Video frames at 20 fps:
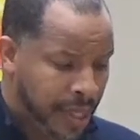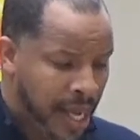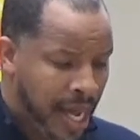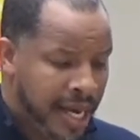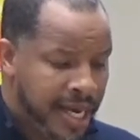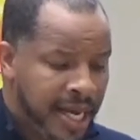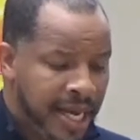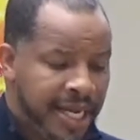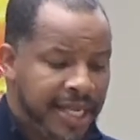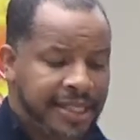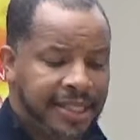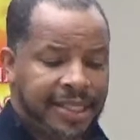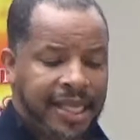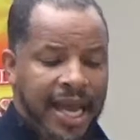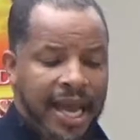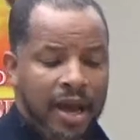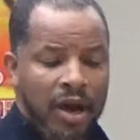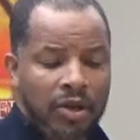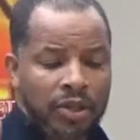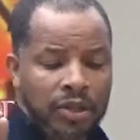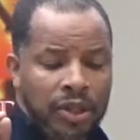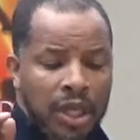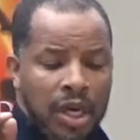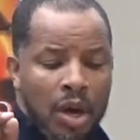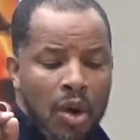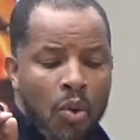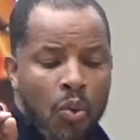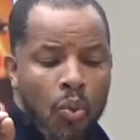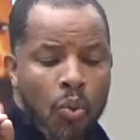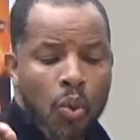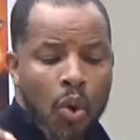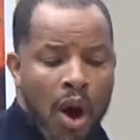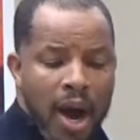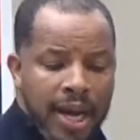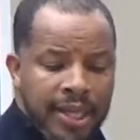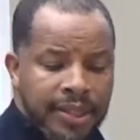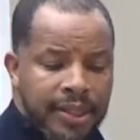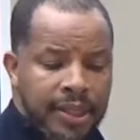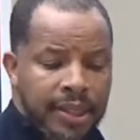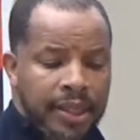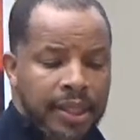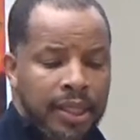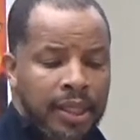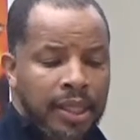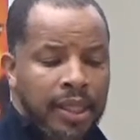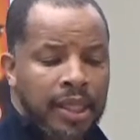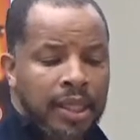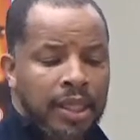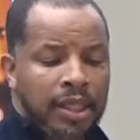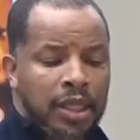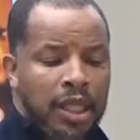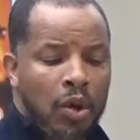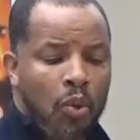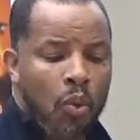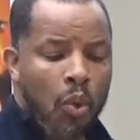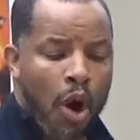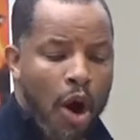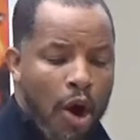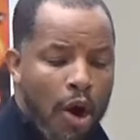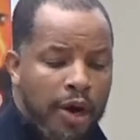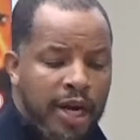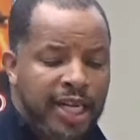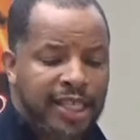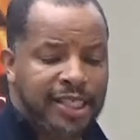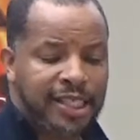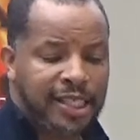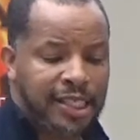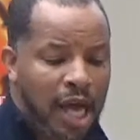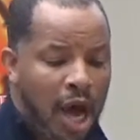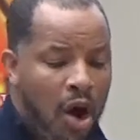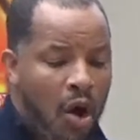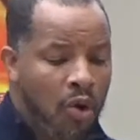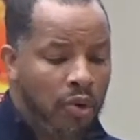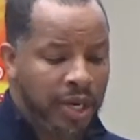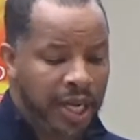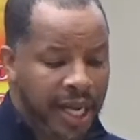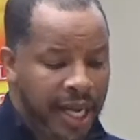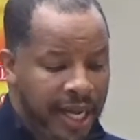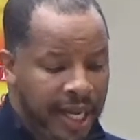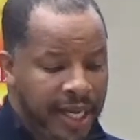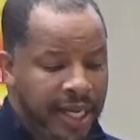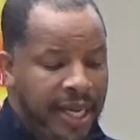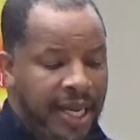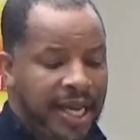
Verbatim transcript: And then he tells what the word is sown in.